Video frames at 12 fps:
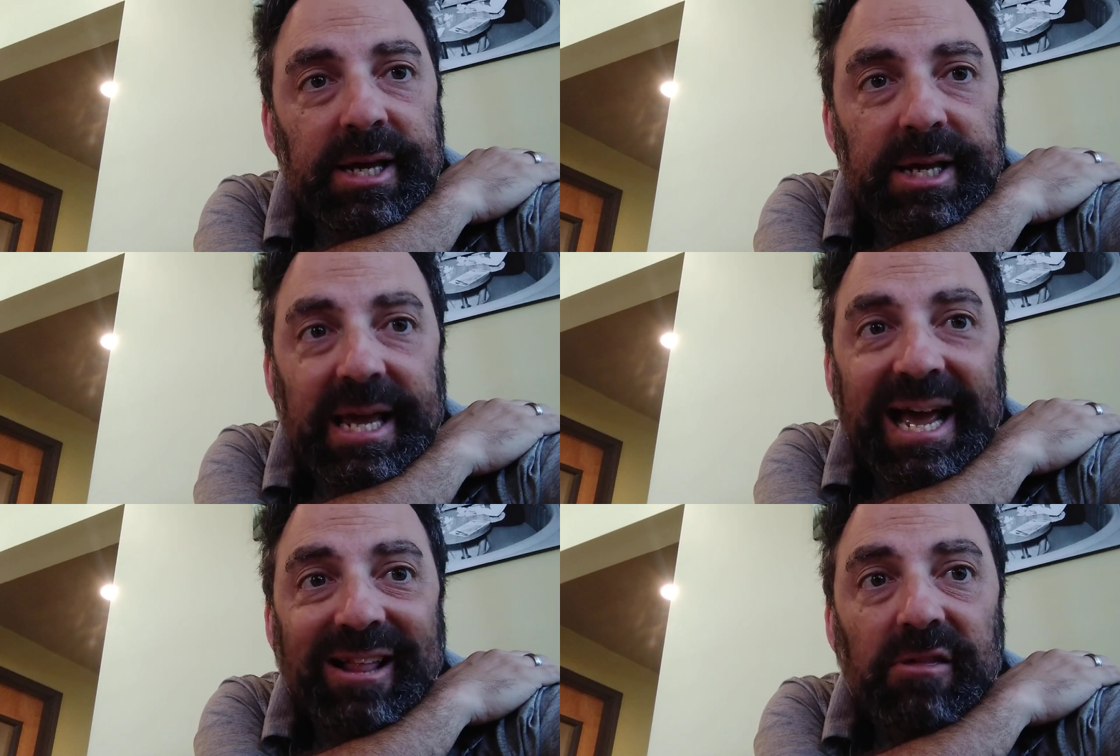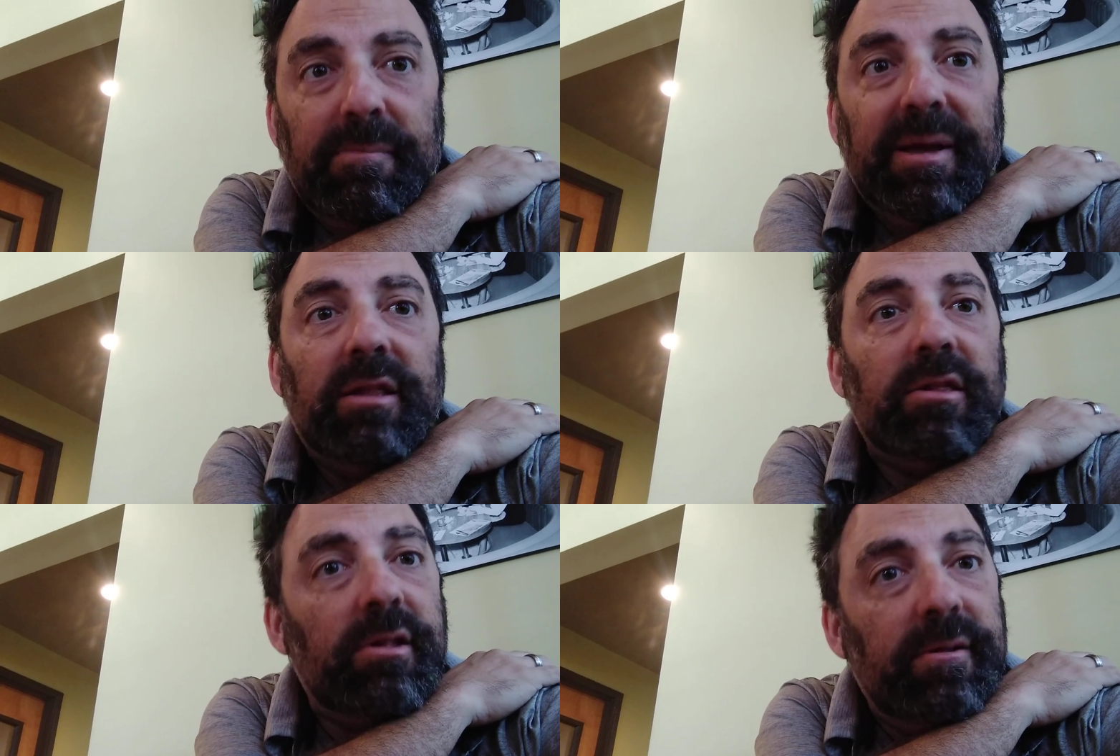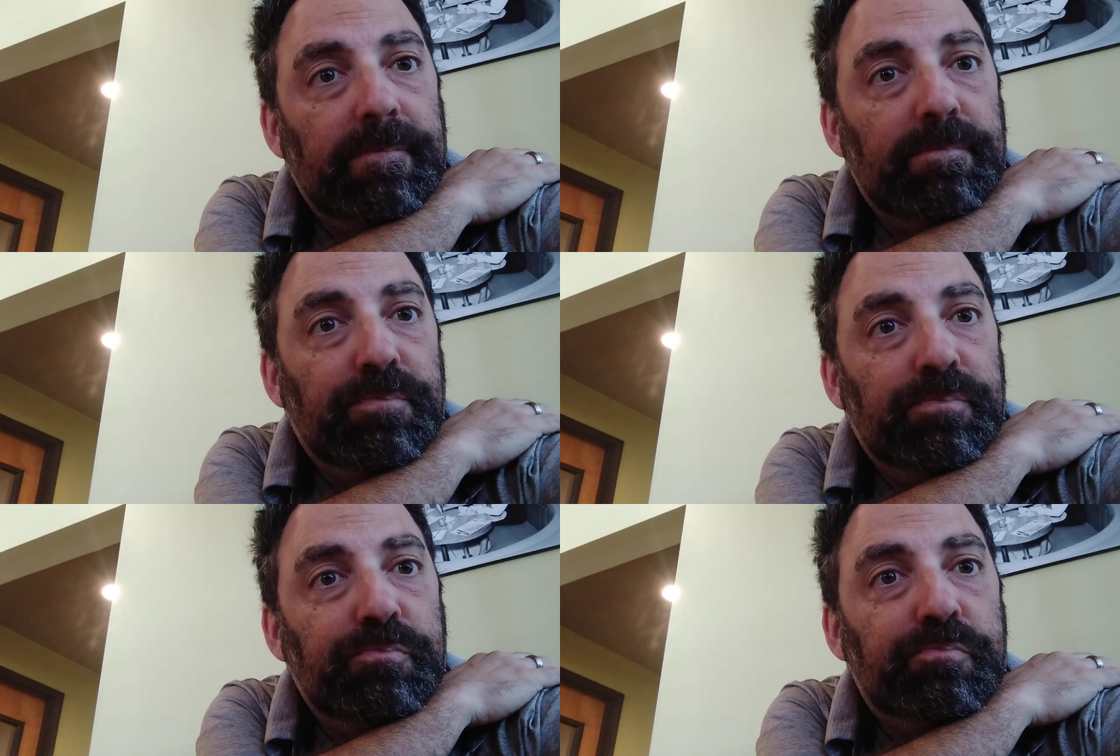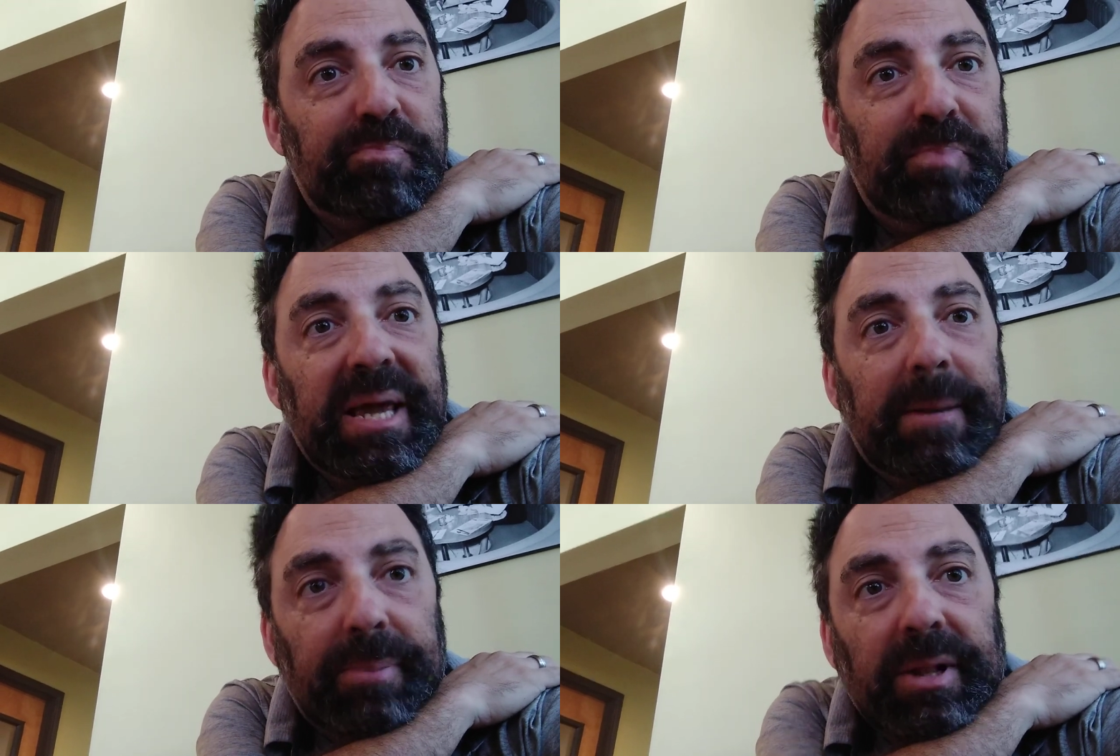he has missed
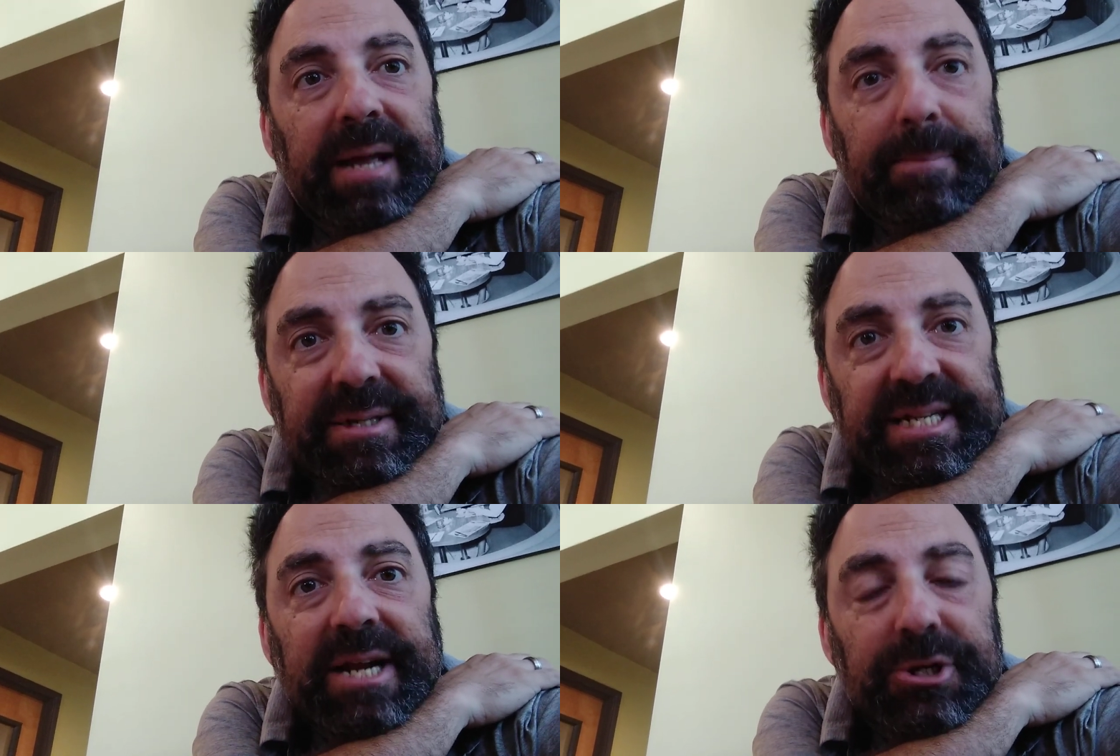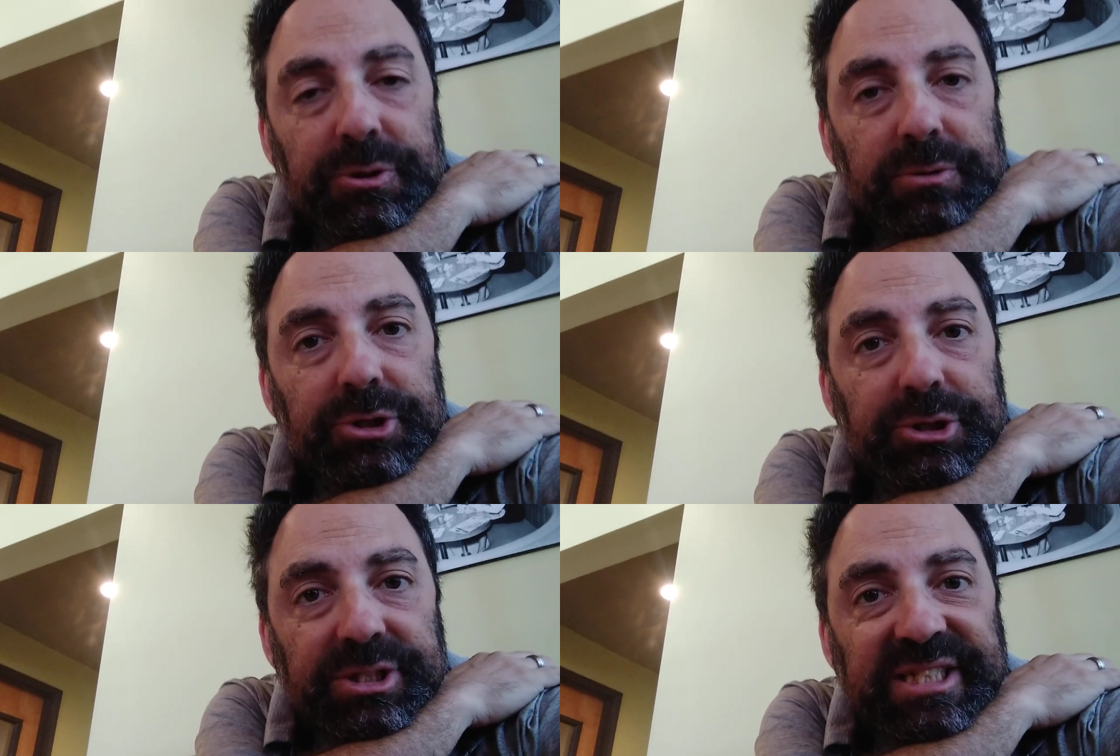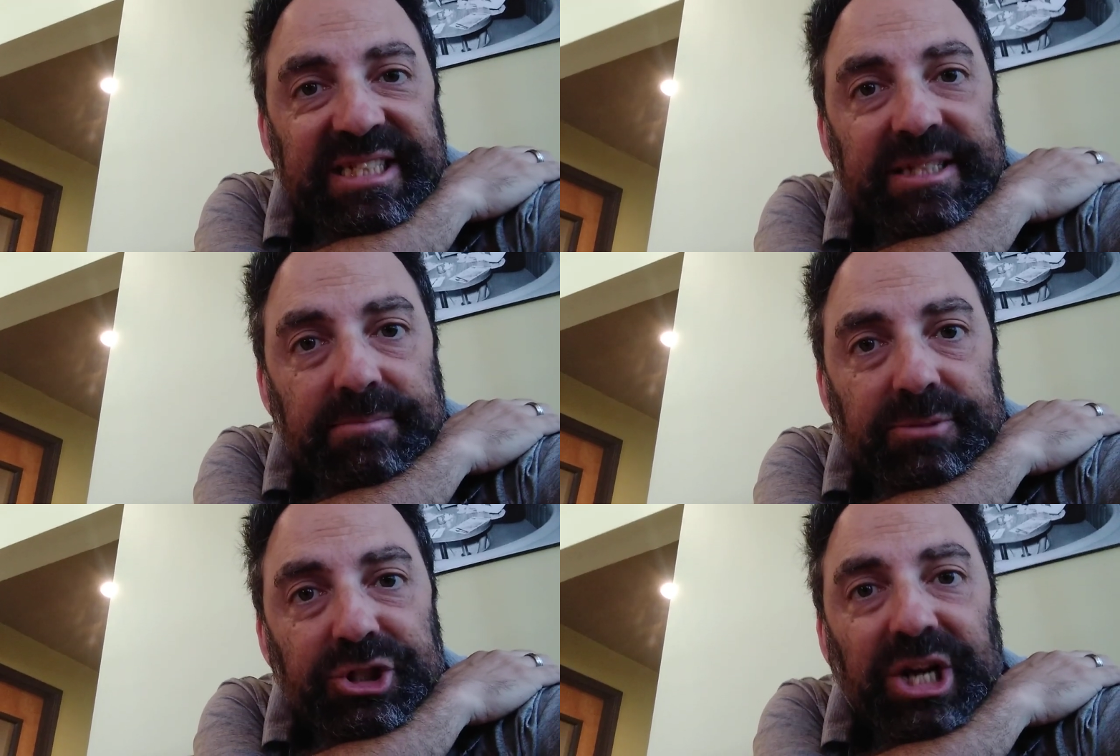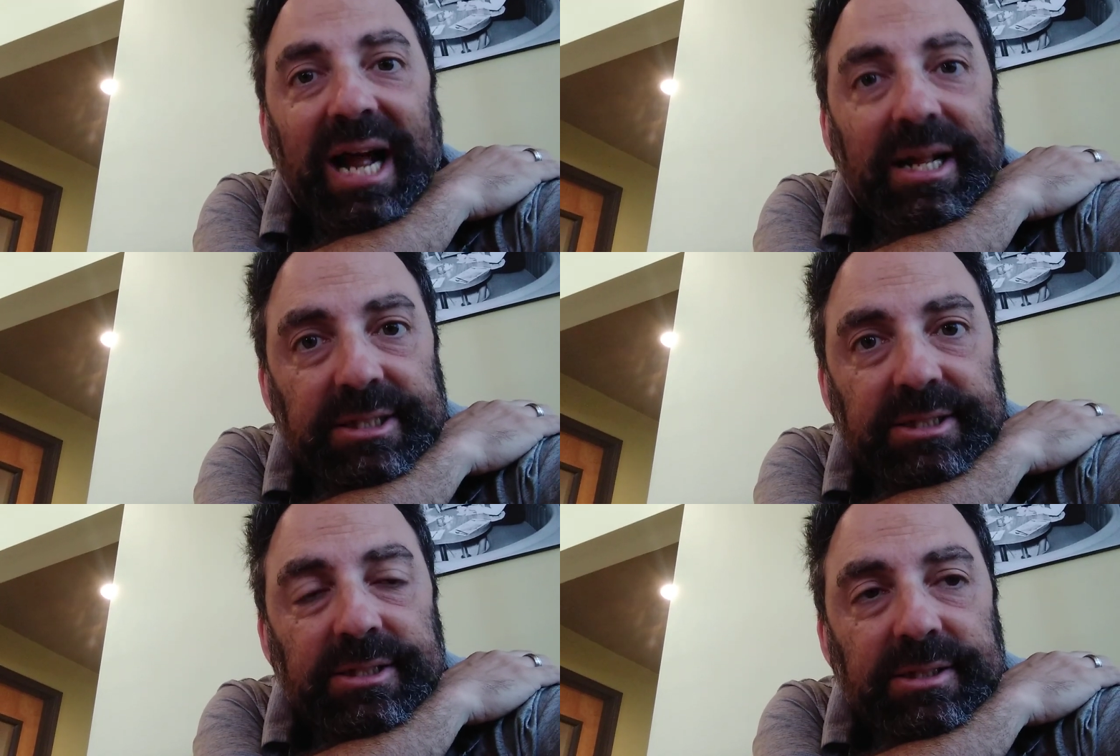big play potential
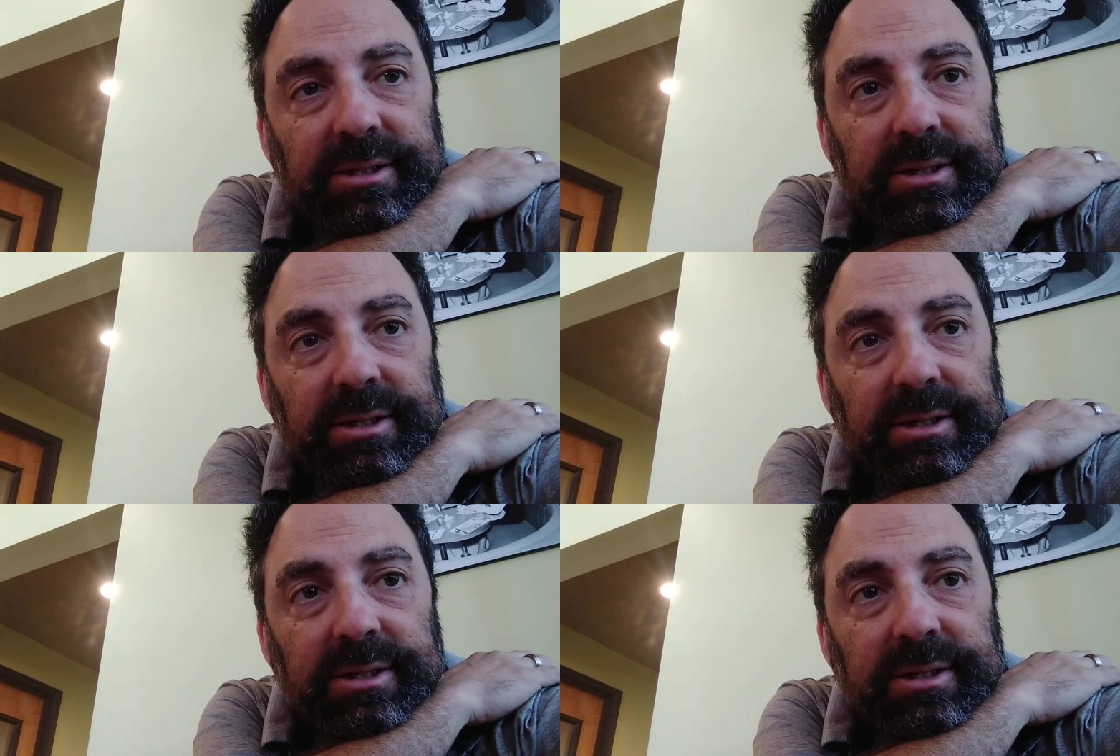shots.